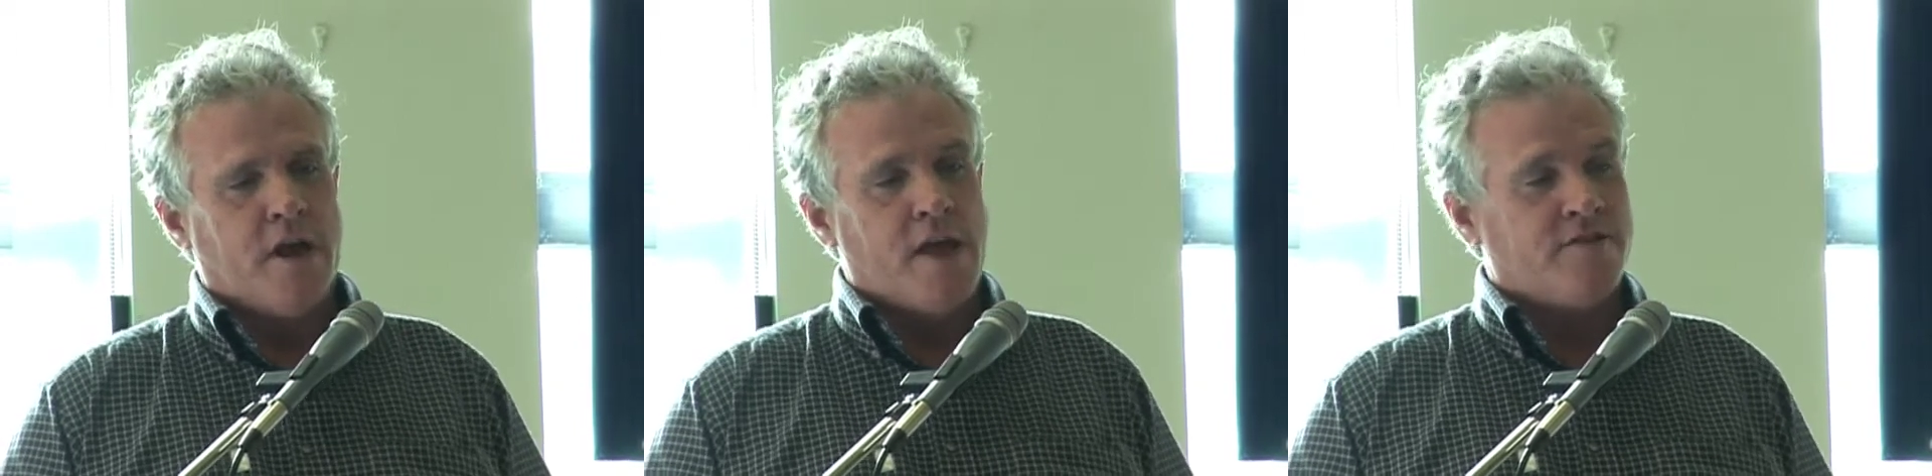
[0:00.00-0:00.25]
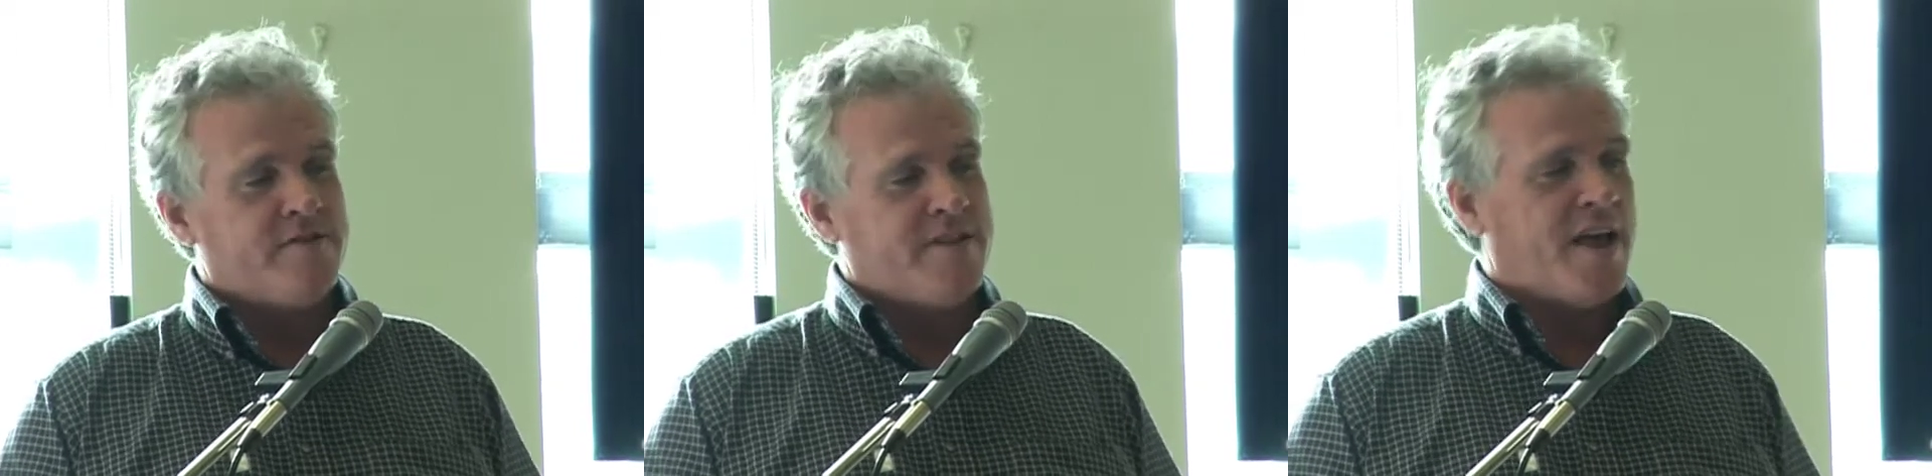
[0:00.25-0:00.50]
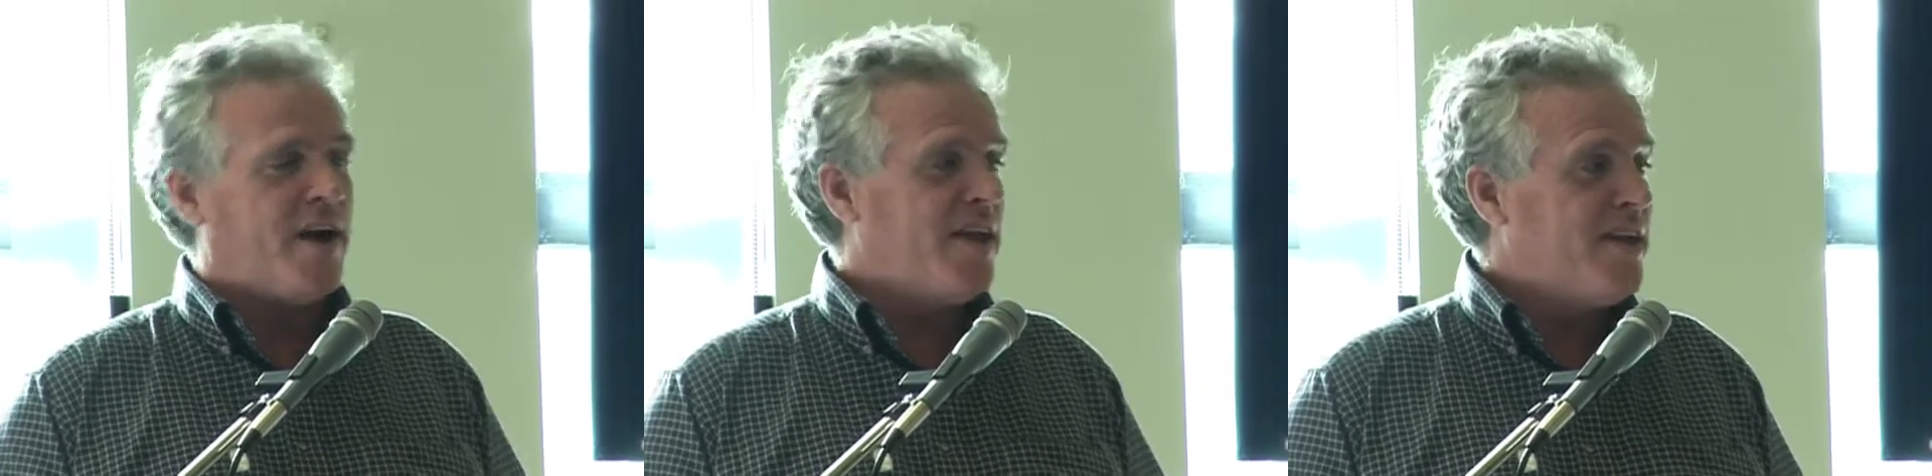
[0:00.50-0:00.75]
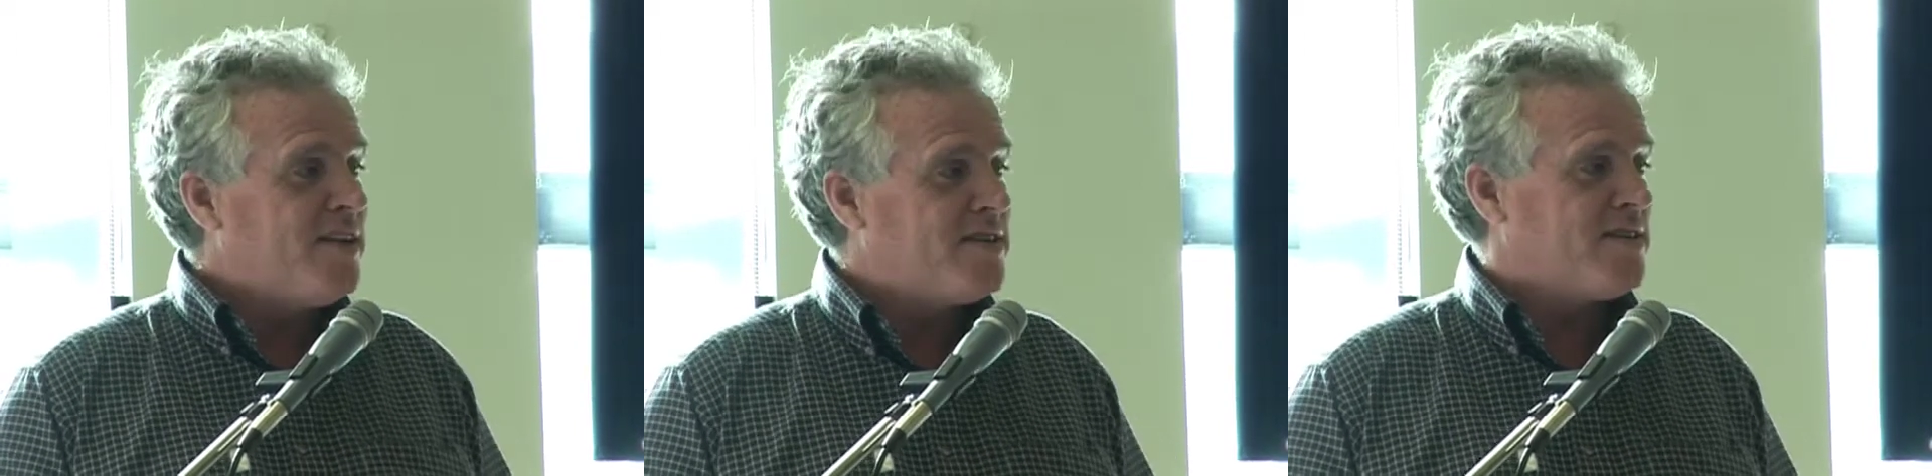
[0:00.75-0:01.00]
as
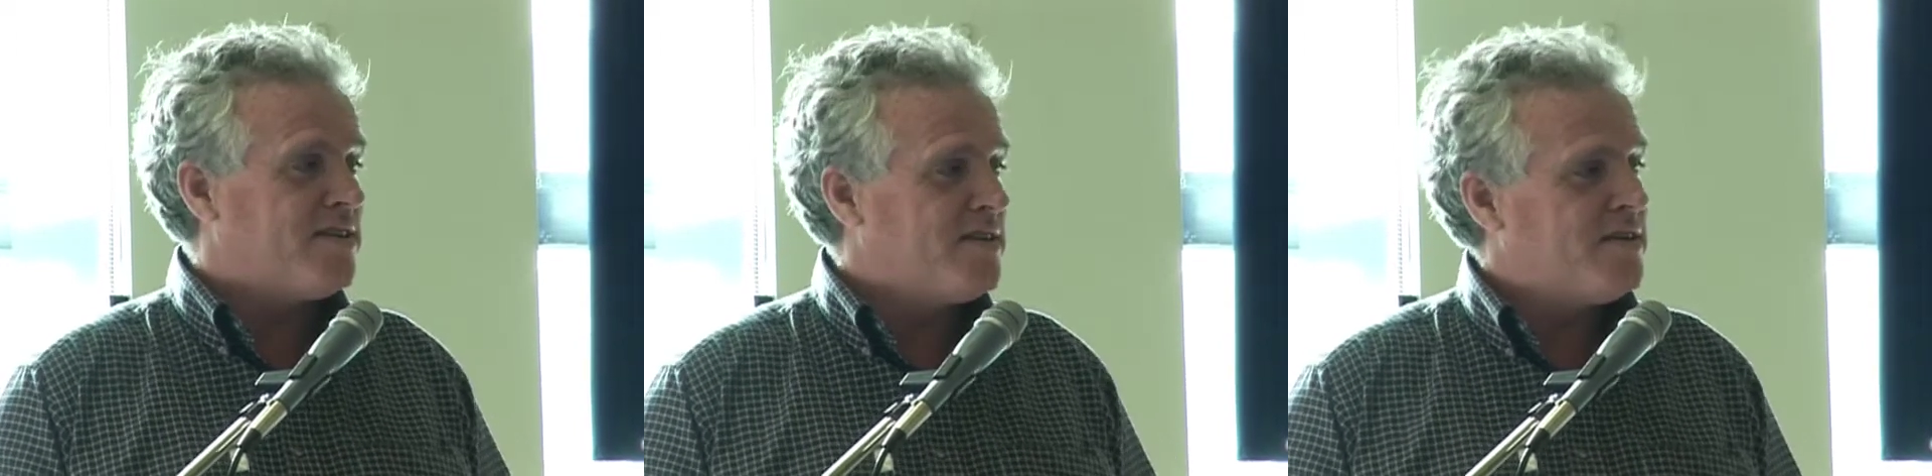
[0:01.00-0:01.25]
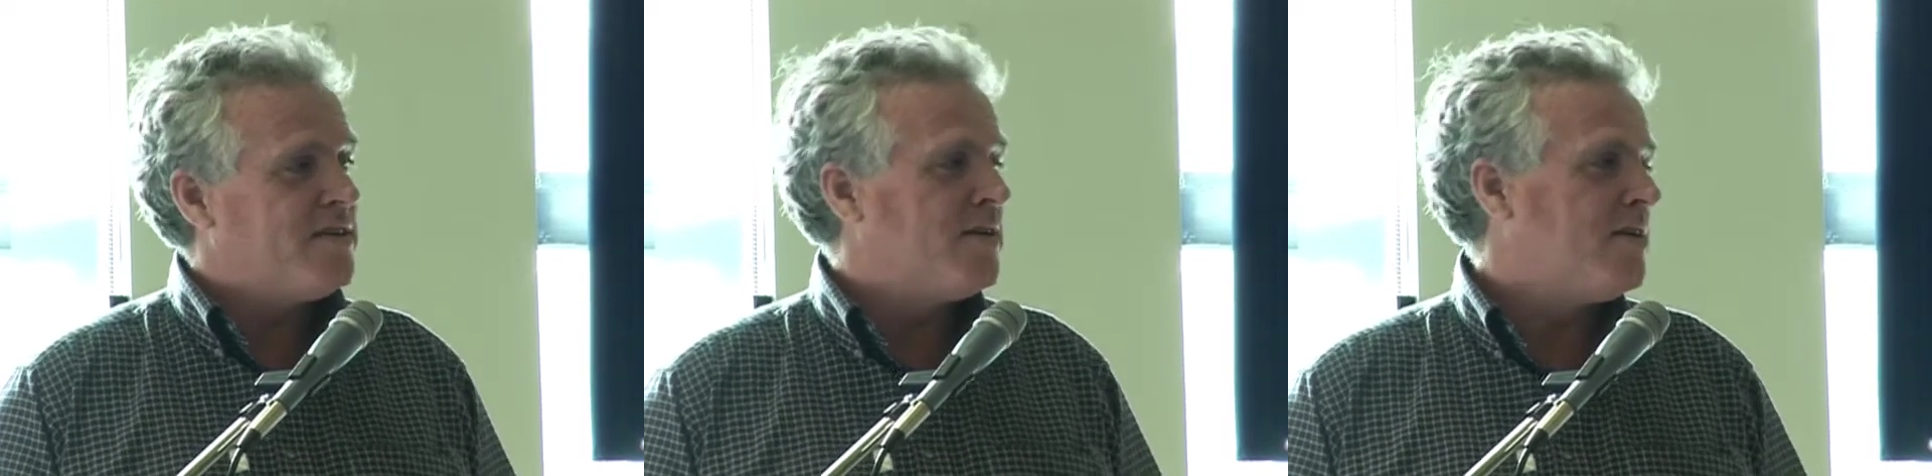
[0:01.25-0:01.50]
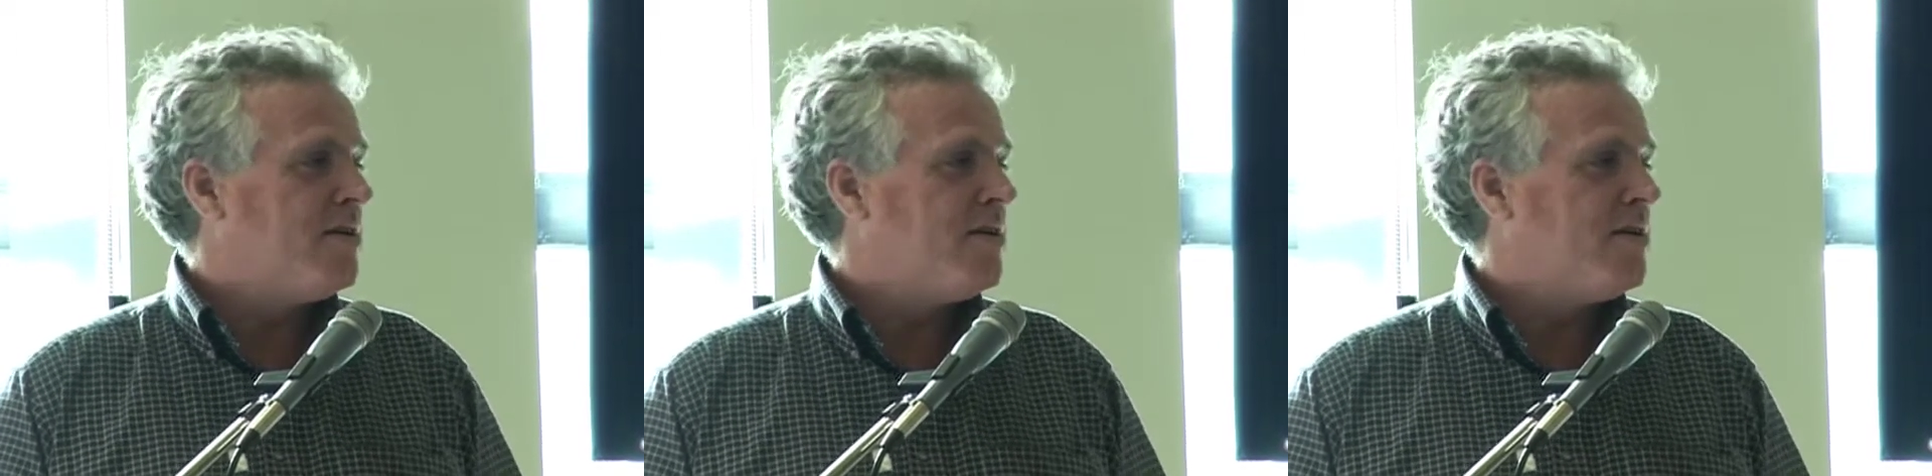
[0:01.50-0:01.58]
delegates.